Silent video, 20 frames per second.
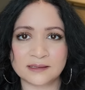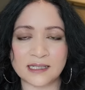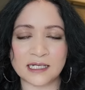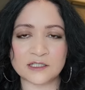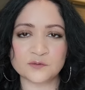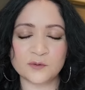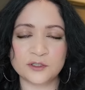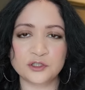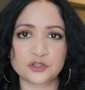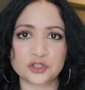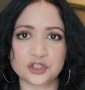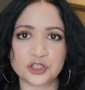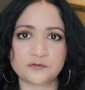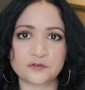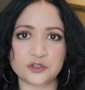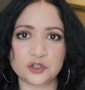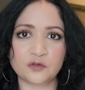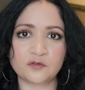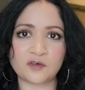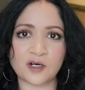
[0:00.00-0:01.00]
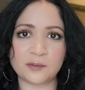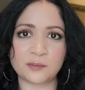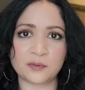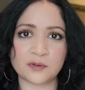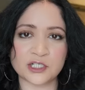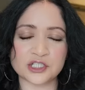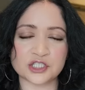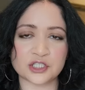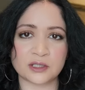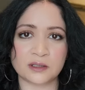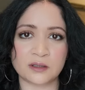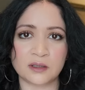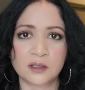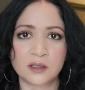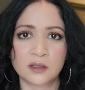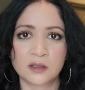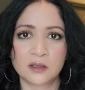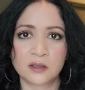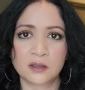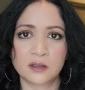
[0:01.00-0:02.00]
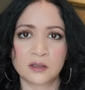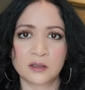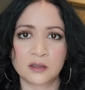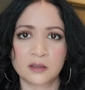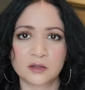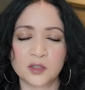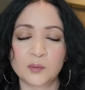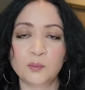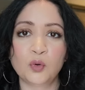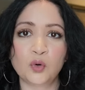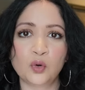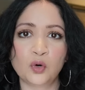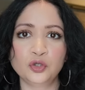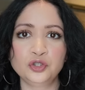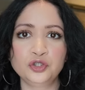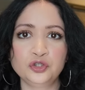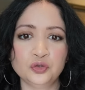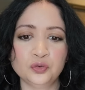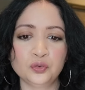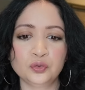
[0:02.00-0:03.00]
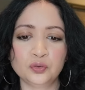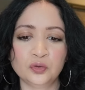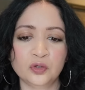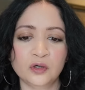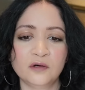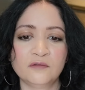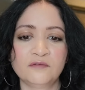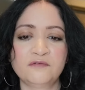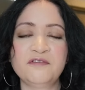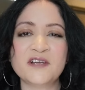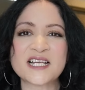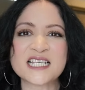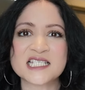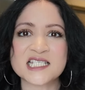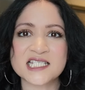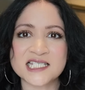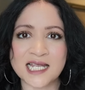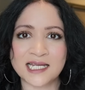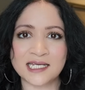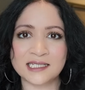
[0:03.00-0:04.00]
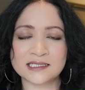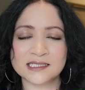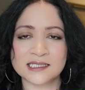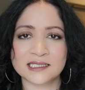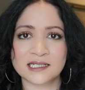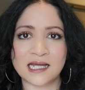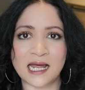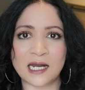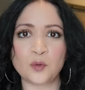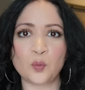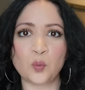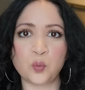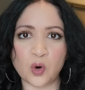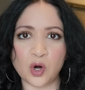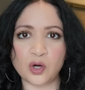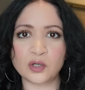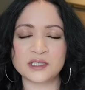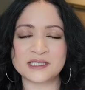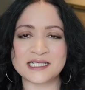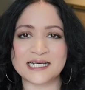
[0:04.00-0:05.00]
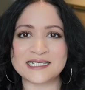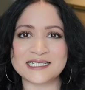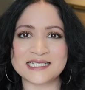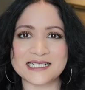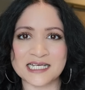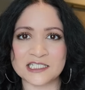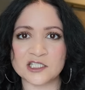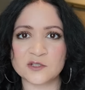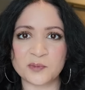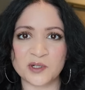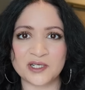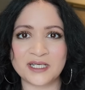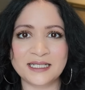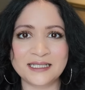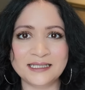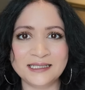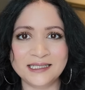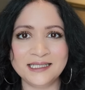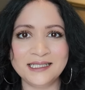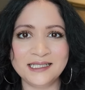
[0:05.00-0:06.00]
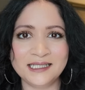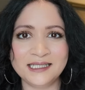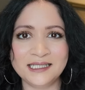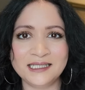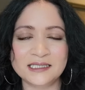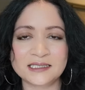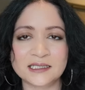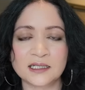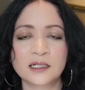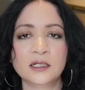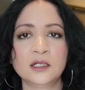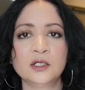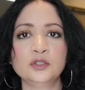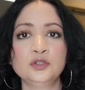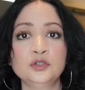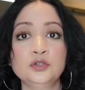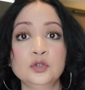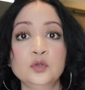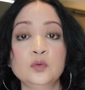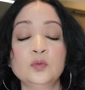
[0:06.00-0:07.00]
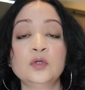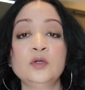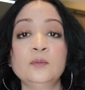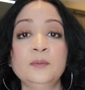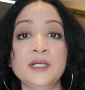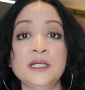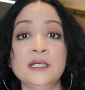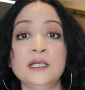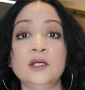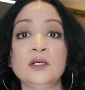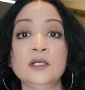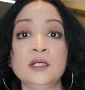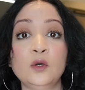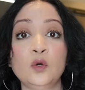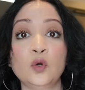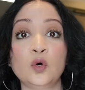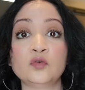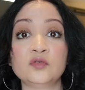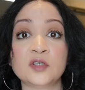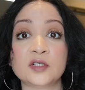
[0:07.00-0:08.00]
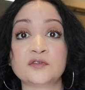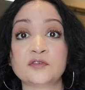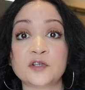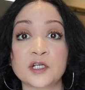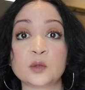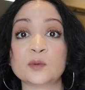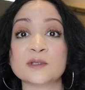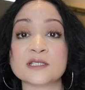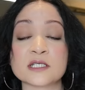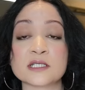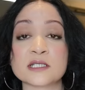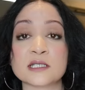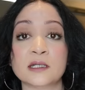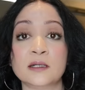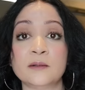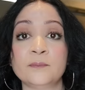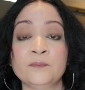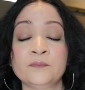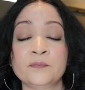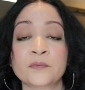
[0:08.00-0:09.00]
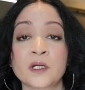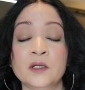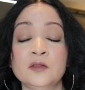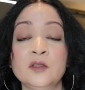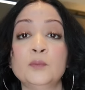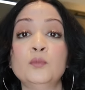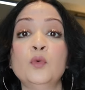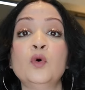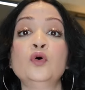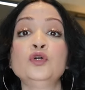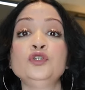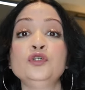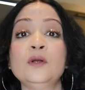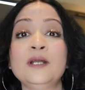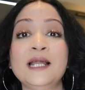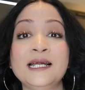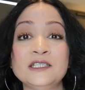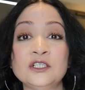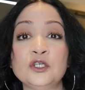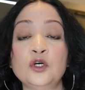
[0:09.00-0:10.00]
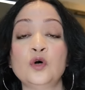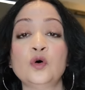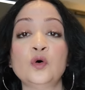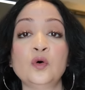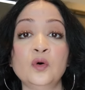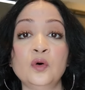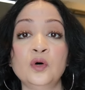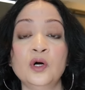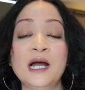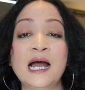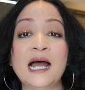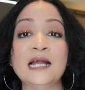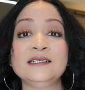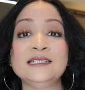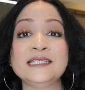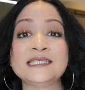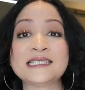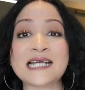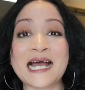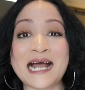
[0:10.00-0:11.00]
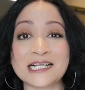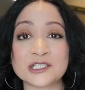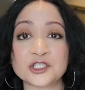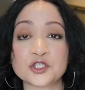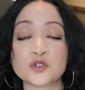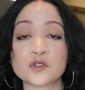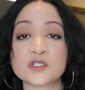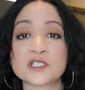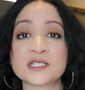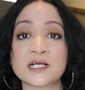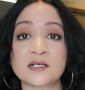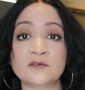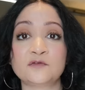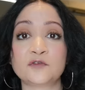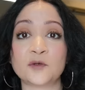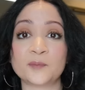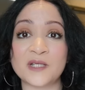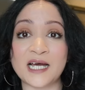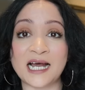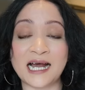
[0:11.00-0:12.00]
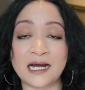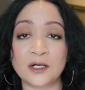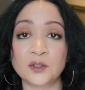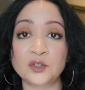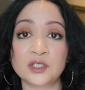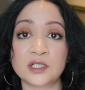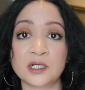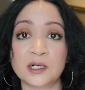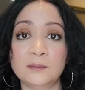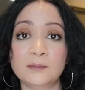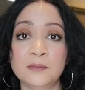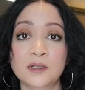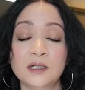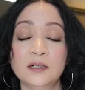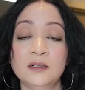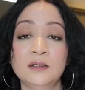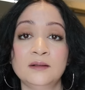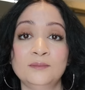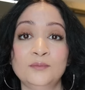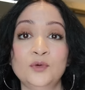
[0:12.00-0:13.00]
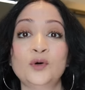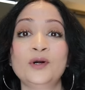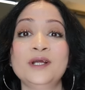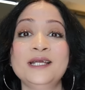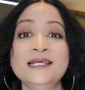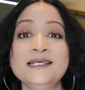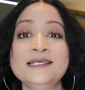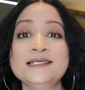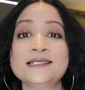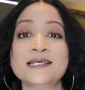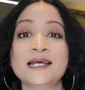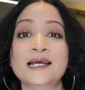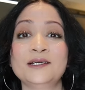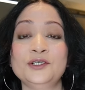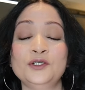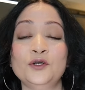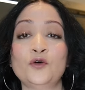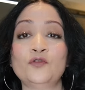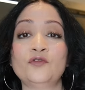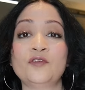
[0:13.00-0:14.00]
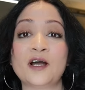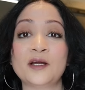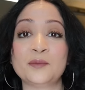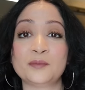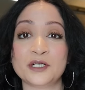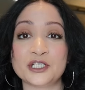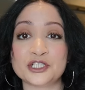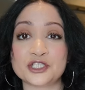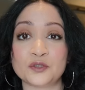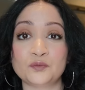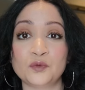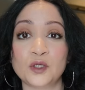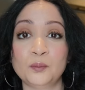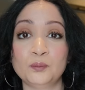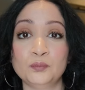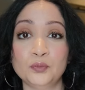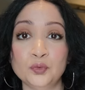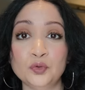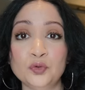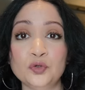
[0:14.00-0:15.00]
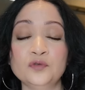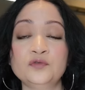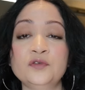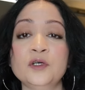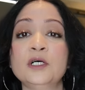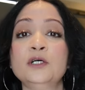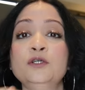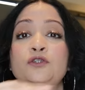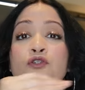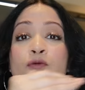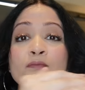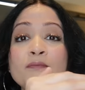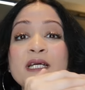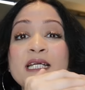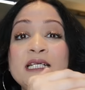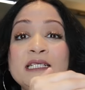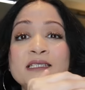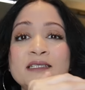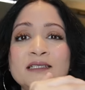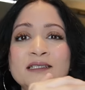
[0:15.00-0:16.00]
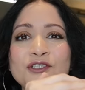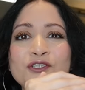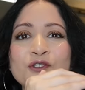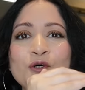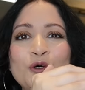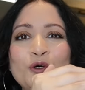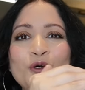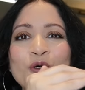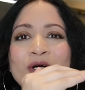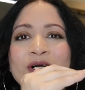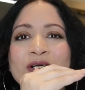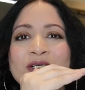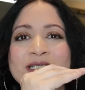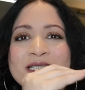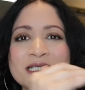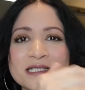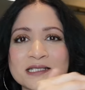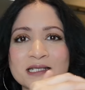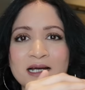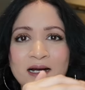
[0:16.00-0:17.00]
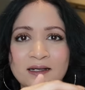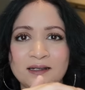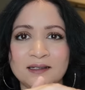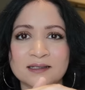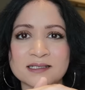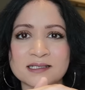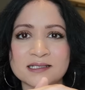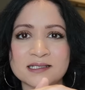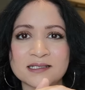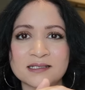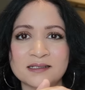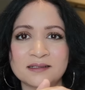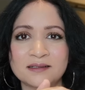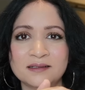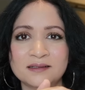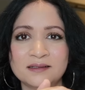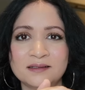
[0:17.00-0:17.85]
That's when you shift your vibration. The more you fixate and want and desperately need, you will be in lower frequency. The more you let go and detach yourself from the outcome, more easier your vibration will move to meet your desires.